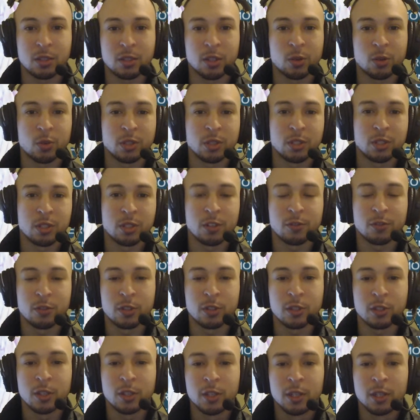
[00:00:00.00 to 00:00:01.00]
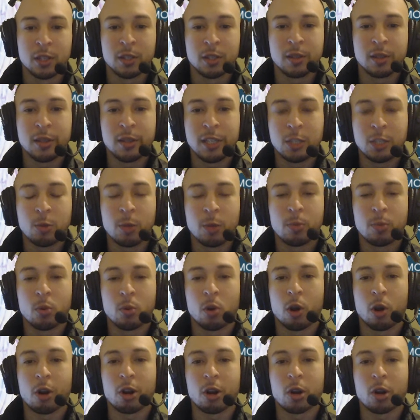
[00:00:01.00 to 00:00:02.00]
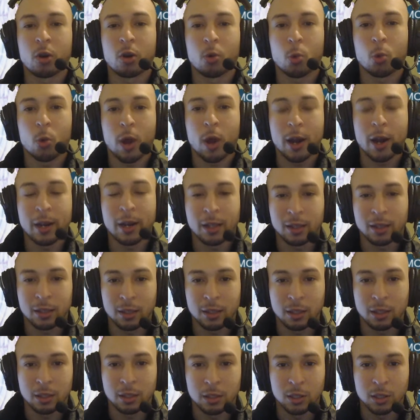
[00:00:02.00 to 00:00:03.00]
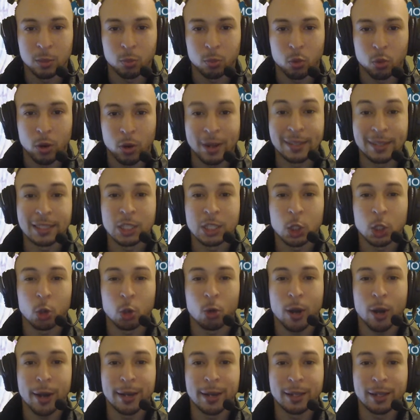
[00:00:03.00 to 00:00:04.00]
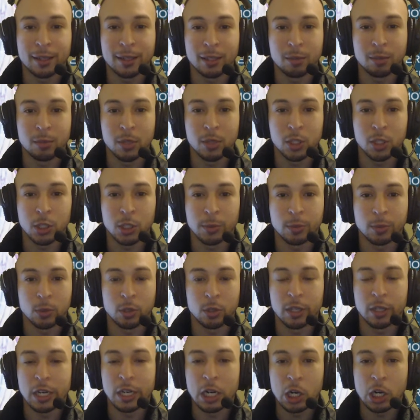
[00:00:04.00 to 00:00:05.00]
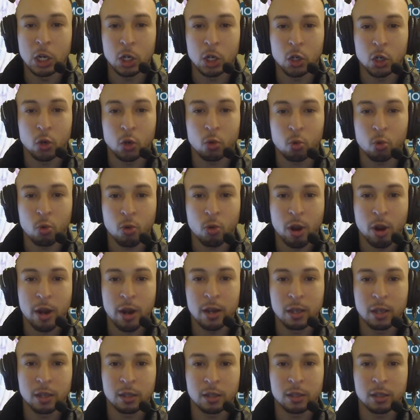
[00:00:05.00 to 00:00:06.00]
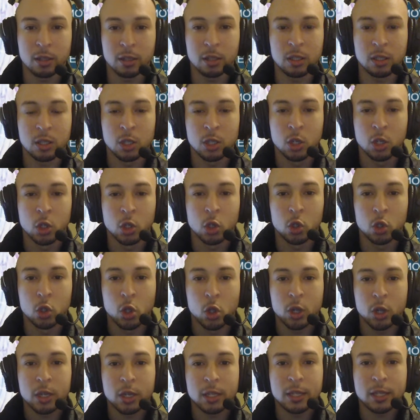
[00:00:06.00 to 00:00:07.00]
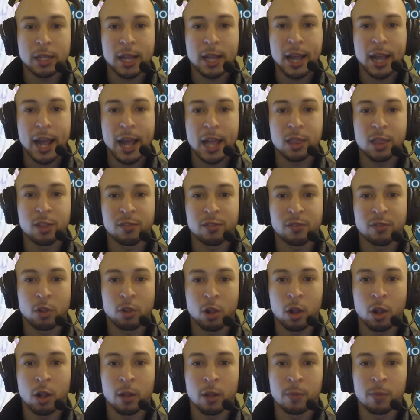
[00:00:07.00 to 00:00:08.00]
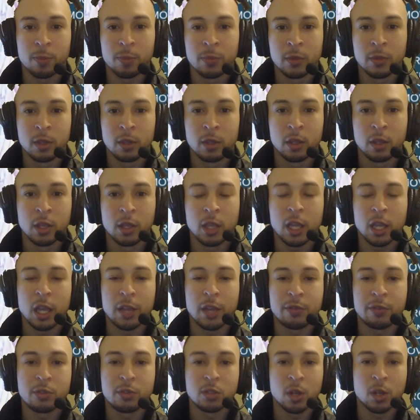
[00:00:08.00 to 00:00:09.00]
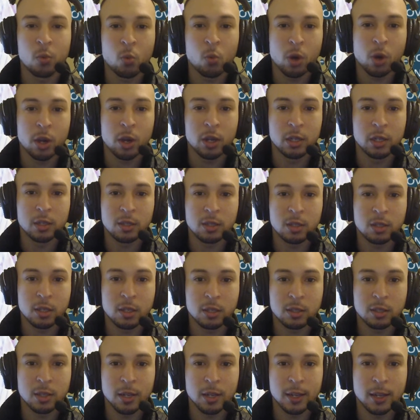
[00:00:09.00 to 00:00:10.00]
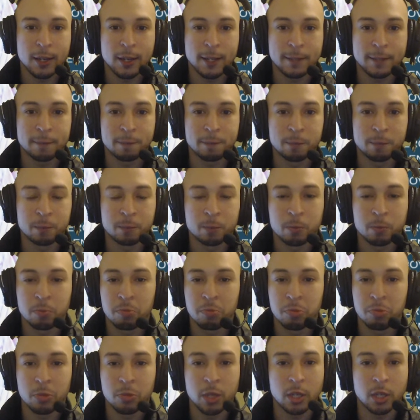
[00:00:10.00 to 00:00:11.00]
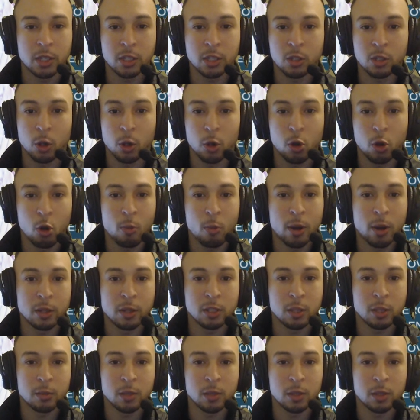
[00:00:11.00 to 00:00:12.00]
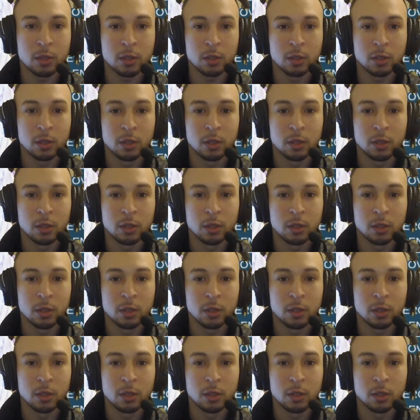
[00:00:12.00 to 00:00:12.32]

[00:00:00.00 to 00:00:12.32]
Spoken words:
Like, what's the difference? These people are chronically depressed, chronically miserable. They are chronically looking at the flaw. If someone is just saying they just don't know about something